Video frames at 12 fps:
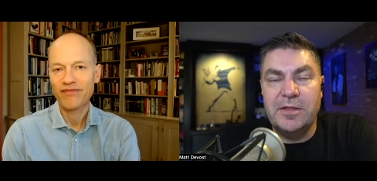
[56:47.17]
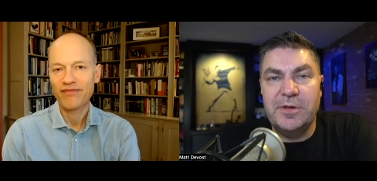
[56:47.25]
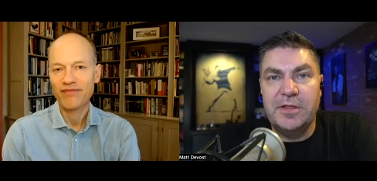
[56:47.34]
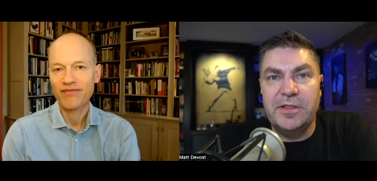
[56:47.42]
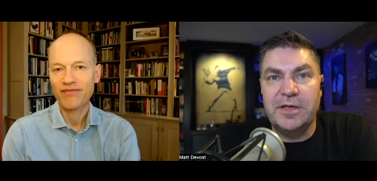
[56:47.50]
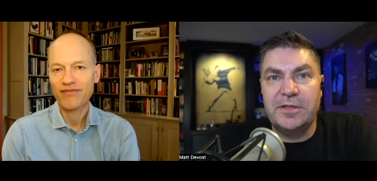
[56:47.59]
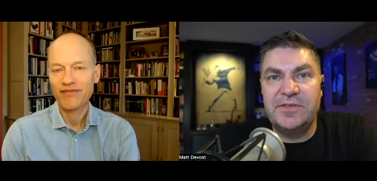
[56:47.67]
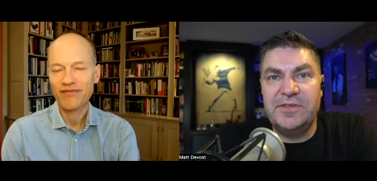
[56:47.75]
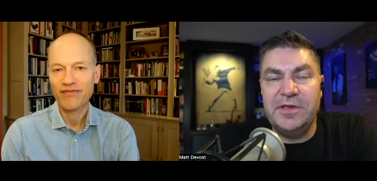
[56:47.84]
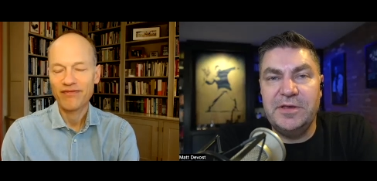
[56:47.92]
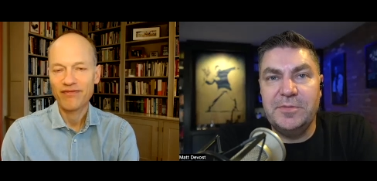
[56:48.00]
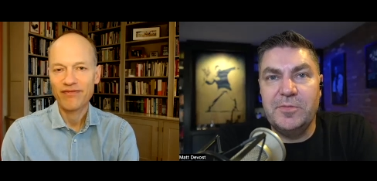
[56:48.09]
Speaker 1: I mean, I like
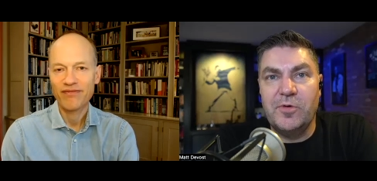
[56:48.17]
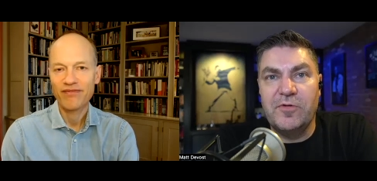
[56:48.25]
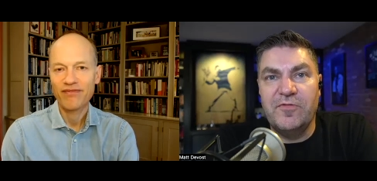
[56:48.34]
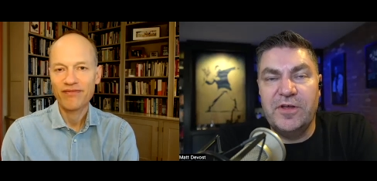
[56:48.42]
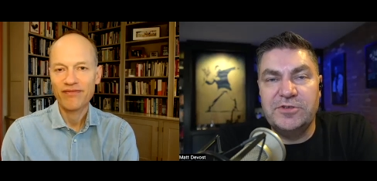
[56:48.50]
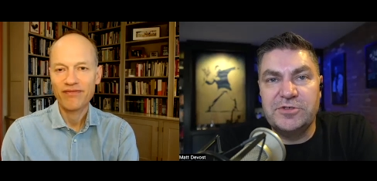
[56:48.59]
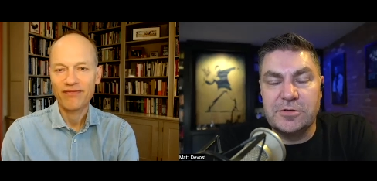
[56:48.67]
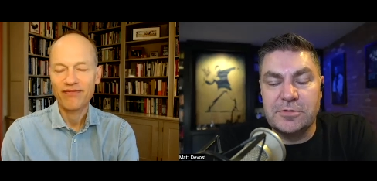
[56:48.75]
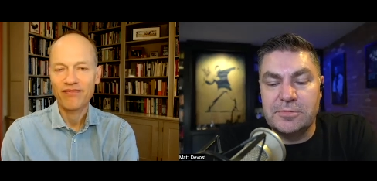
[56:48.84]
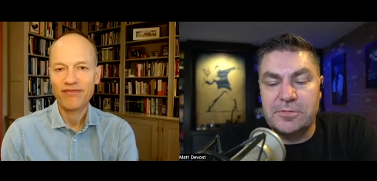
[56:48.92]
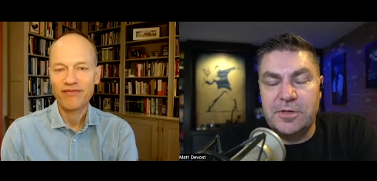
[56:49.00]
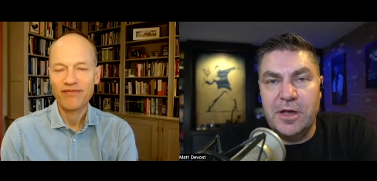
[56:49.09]
seeing more
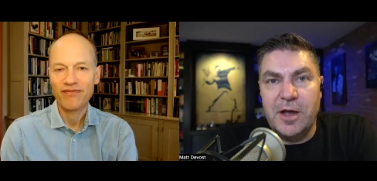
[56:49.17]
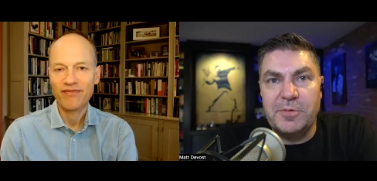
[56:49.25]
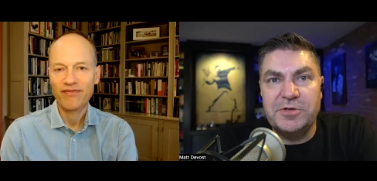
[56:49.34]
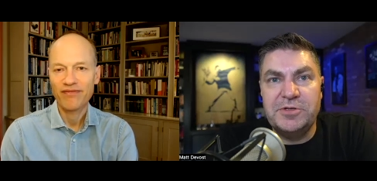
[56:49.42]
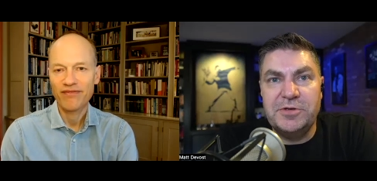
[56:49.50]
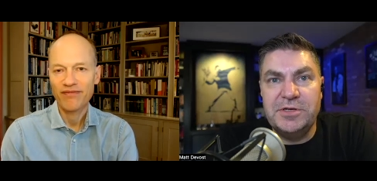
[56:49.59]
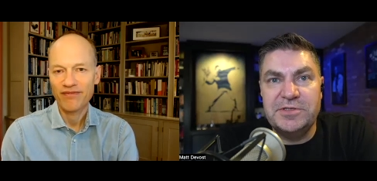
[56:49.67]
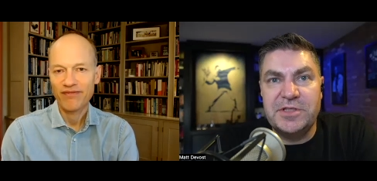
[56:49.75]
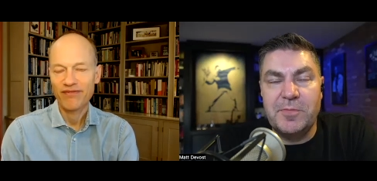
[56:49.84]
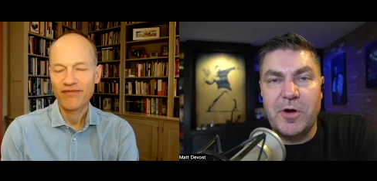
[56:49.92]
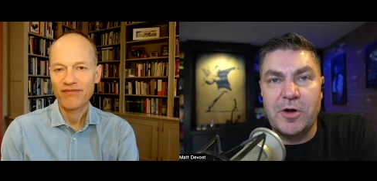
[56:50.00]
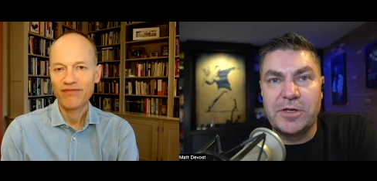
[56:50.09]
venture opportunities in
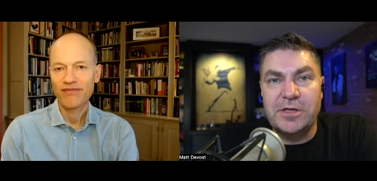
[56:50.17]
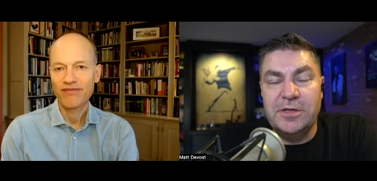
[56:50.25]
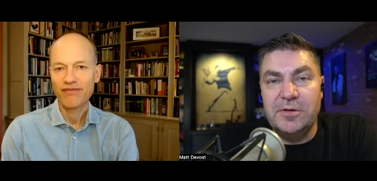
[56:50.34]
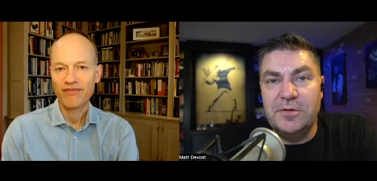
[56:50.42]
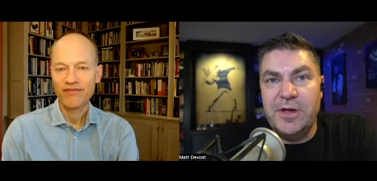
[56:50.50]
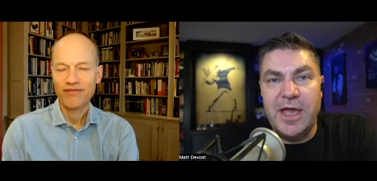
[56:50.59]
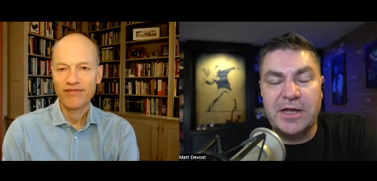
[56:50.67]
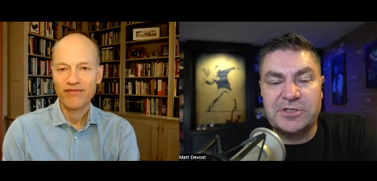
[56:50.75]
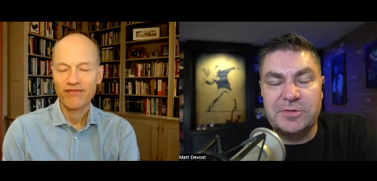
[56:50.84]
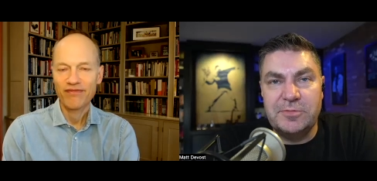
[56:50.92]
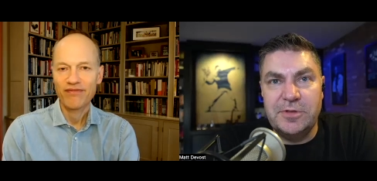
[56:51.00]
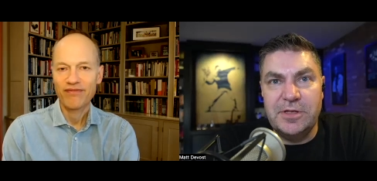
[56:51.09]
the market, and we
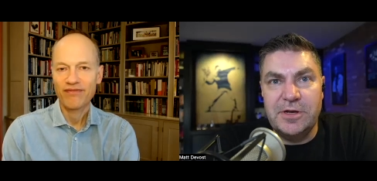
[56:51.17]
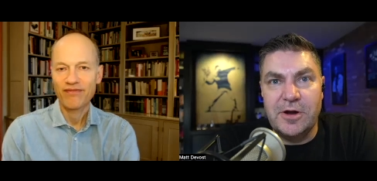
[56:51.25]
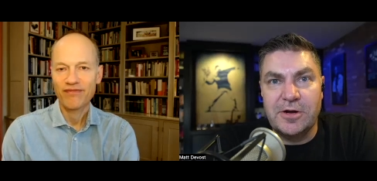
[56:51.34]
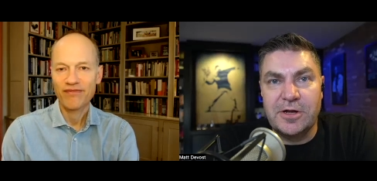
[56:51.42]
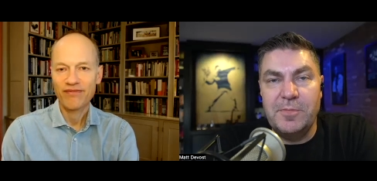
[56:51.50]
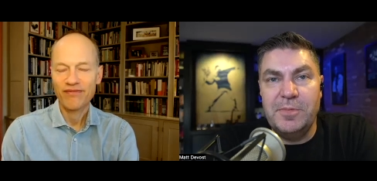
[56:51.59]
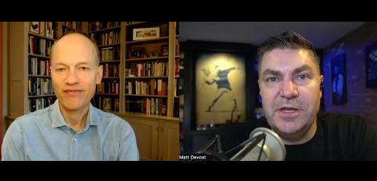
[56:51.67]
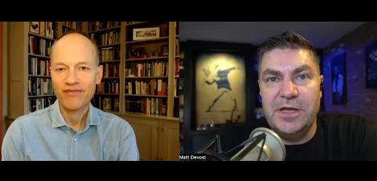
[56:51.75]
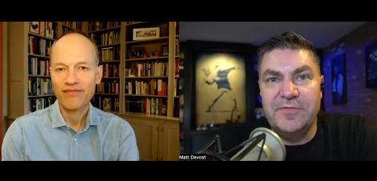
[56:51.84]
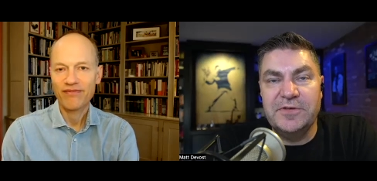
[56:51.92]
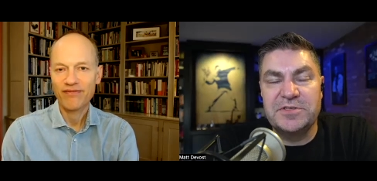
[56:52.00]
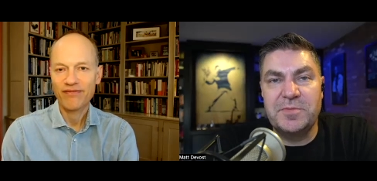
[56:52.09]
actually within our company
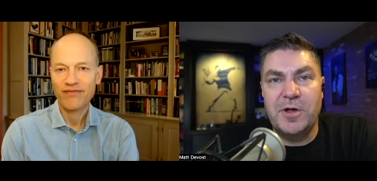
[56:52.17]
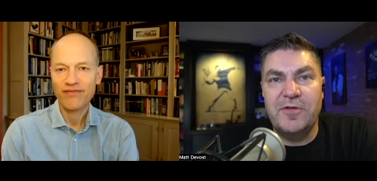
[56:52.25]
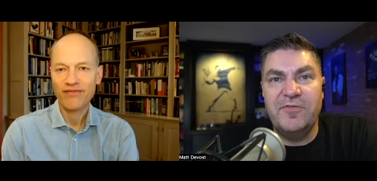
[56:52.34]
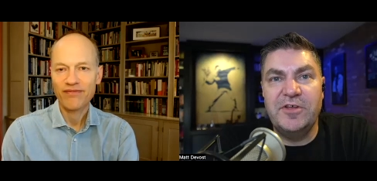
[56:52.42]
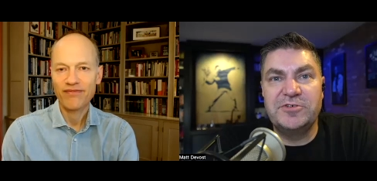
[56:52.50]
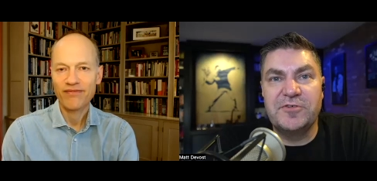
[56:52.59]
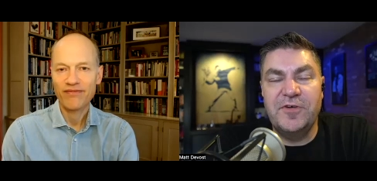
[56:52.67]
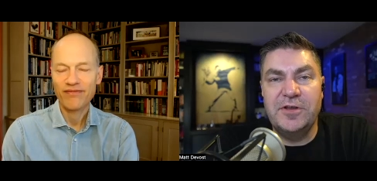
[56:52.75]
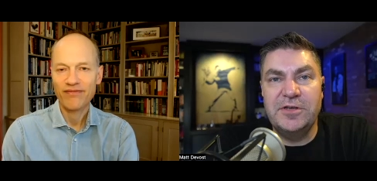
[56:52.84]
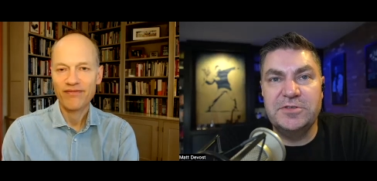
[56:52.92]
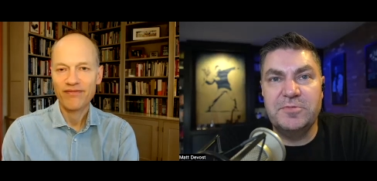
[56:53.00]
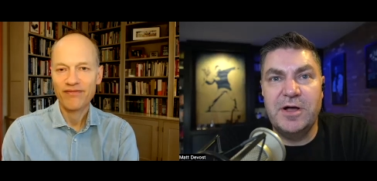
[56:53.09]
have a small venture
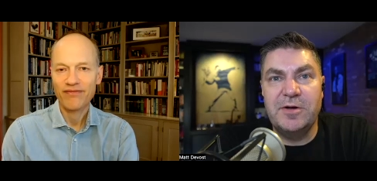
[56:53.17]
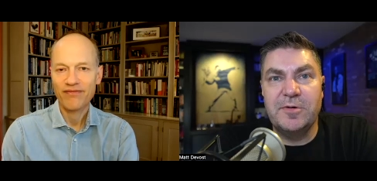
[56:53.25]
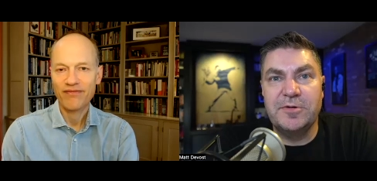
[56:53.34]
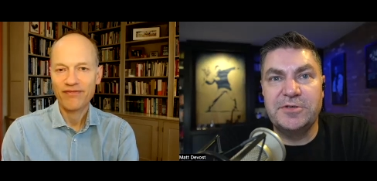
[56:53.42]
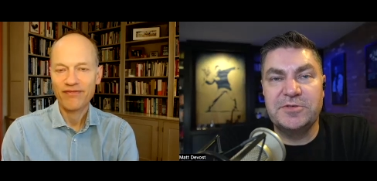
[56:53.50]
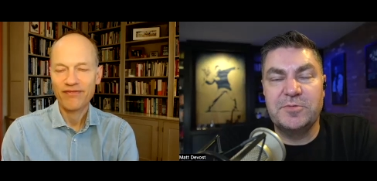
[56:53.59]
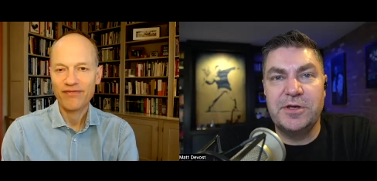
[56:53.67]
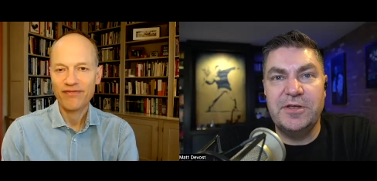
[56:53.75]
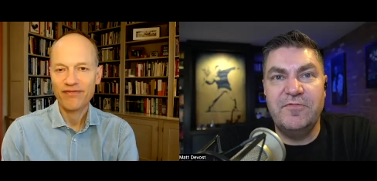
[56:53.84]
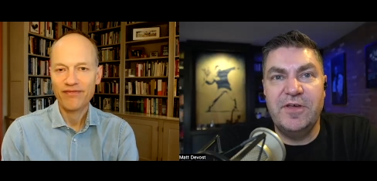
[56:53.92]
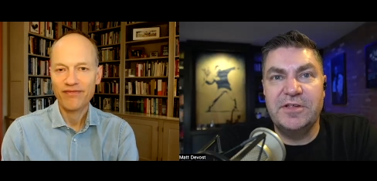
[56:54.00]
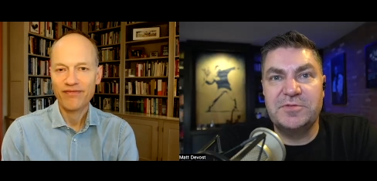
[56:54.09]
fund as well, where we just
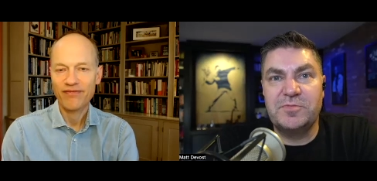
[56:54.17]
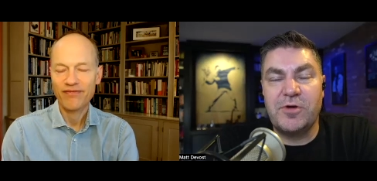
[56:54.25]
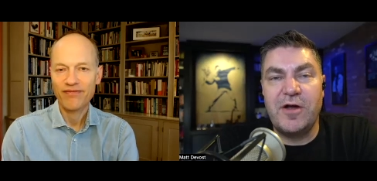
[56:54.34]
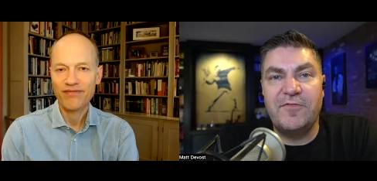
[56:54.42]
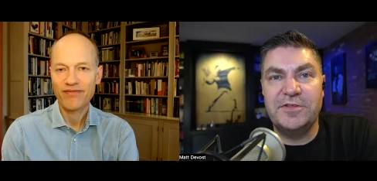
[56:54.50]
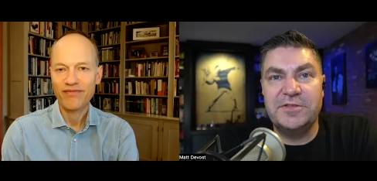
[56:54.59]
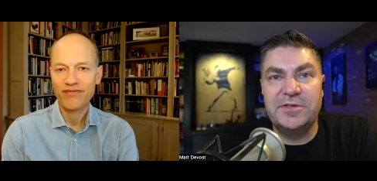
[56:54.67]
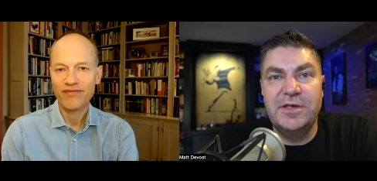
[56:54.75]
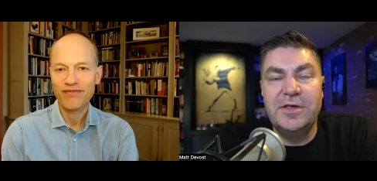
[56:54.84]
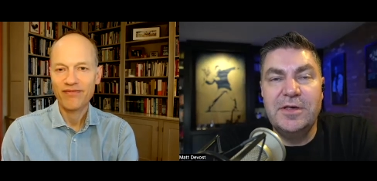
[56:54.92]
reinvest profits